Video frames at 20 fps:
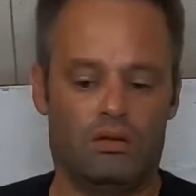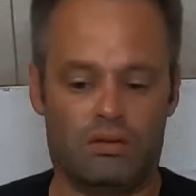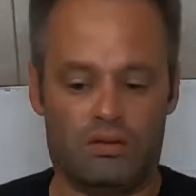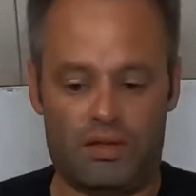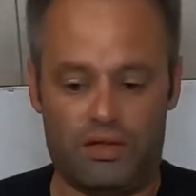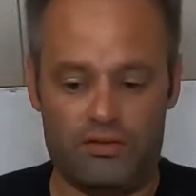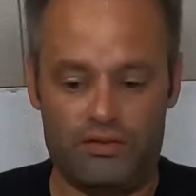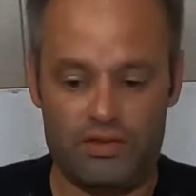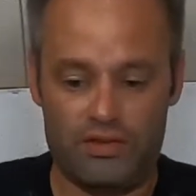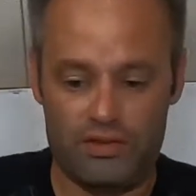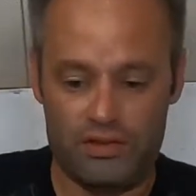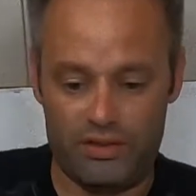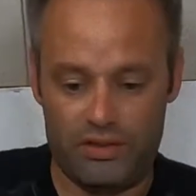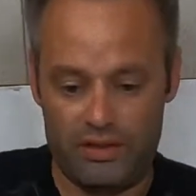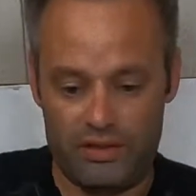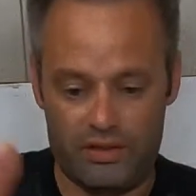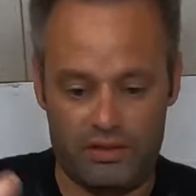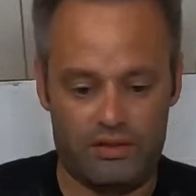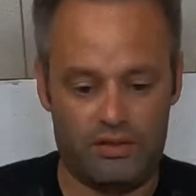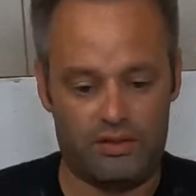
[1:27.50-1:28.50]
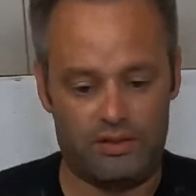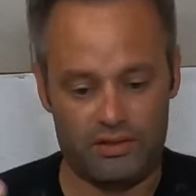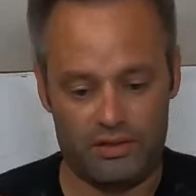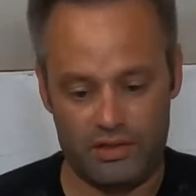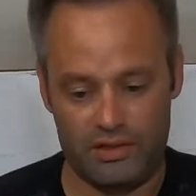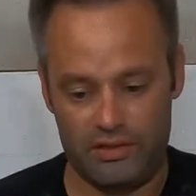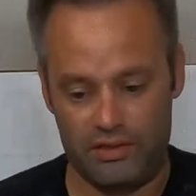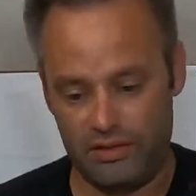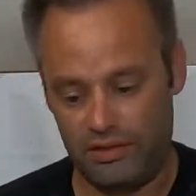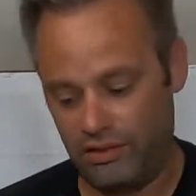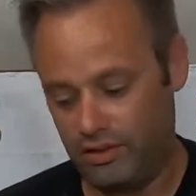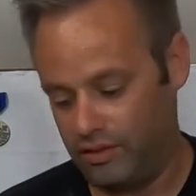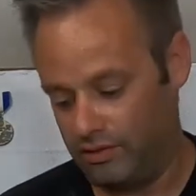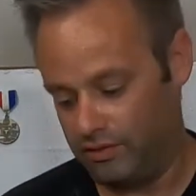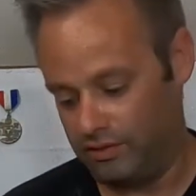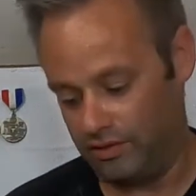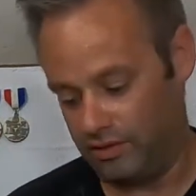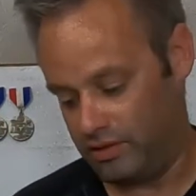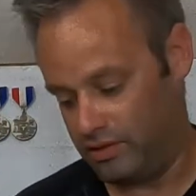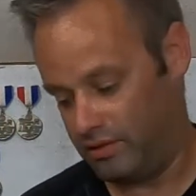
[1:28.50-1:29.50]
So obviously the sights are
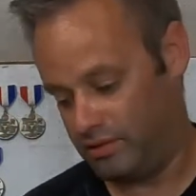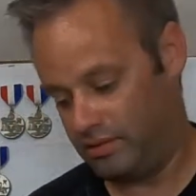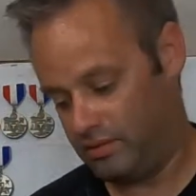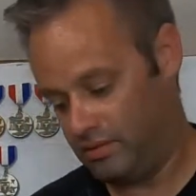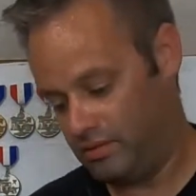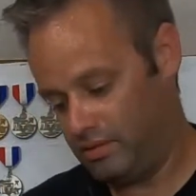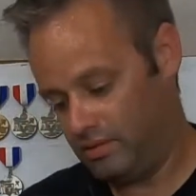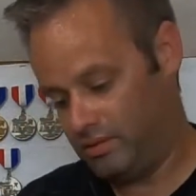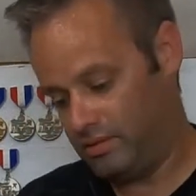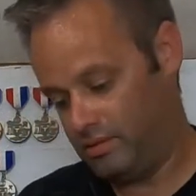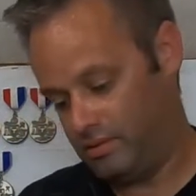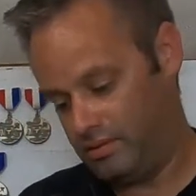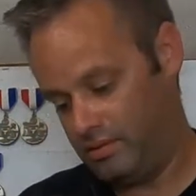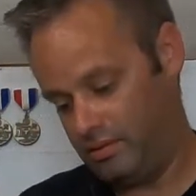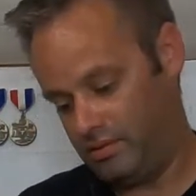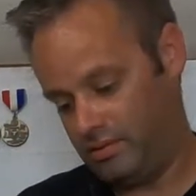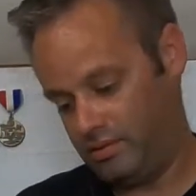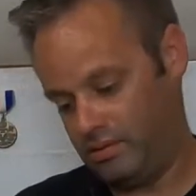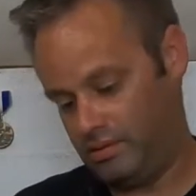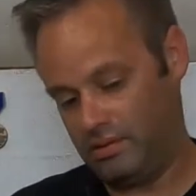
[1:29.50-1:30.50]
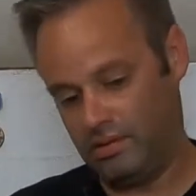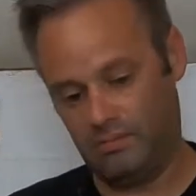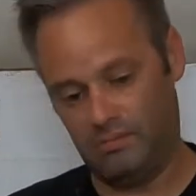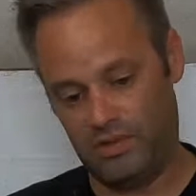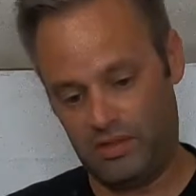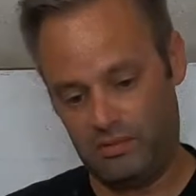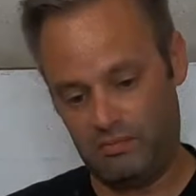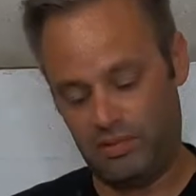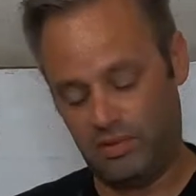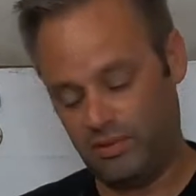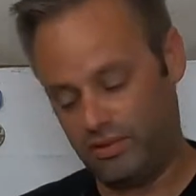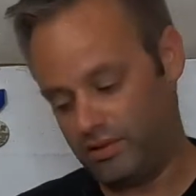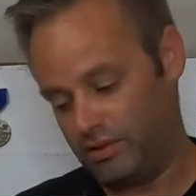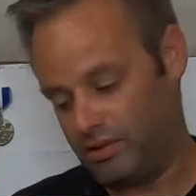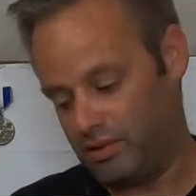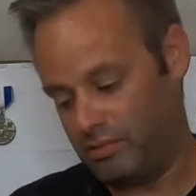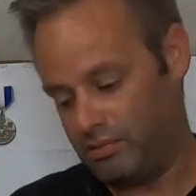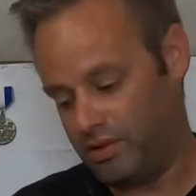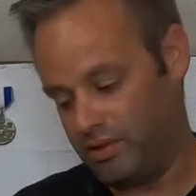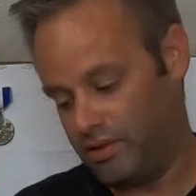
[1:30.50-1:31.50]
different. I'm gonna put a
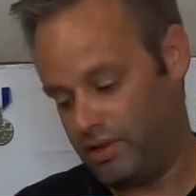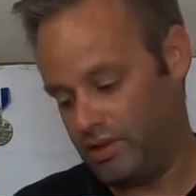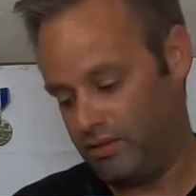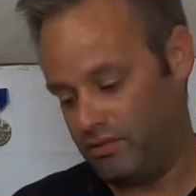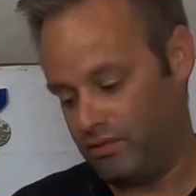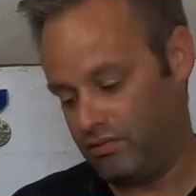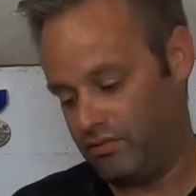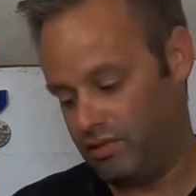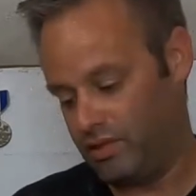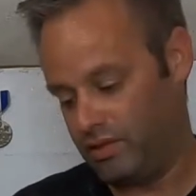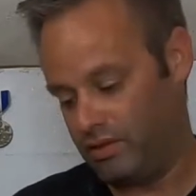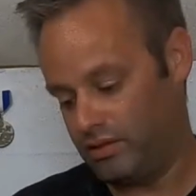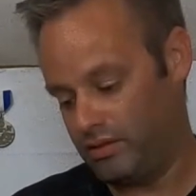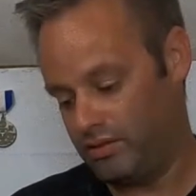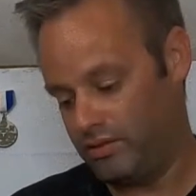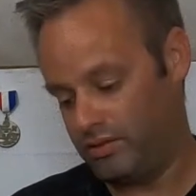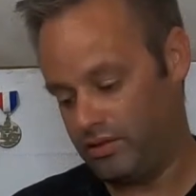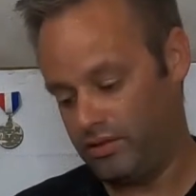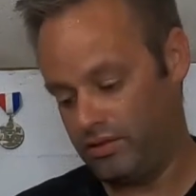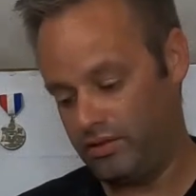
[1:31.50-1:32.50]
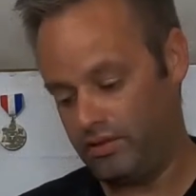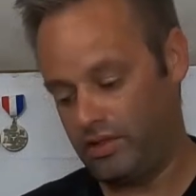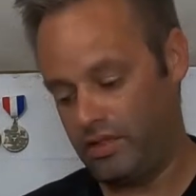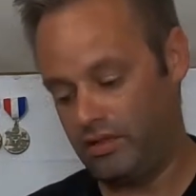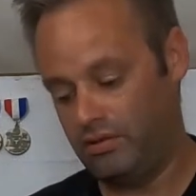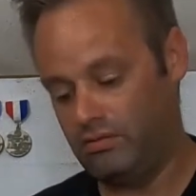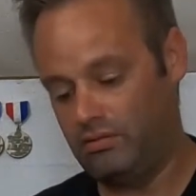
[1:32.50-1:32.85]
scope on that one when I do the shootout.